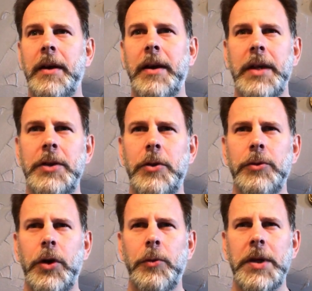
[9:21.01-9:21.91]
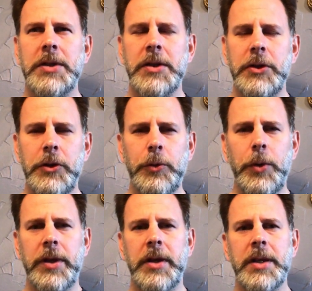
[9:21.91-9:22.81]
Uh, they don't know what to do
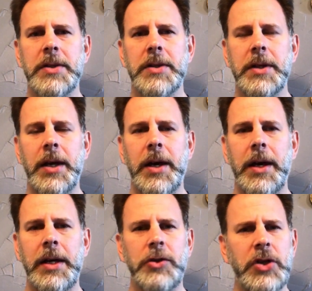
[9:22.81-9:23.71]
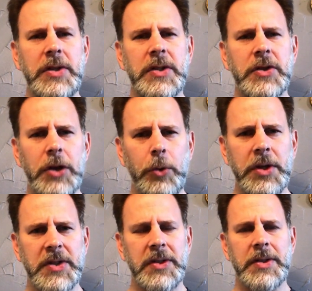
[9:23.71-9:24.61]
with it, uh, and Jesus
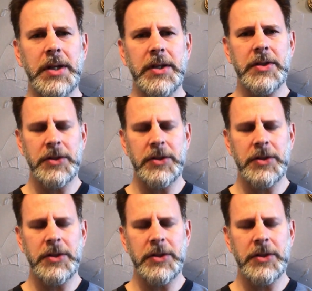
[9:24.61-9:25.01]
notices this.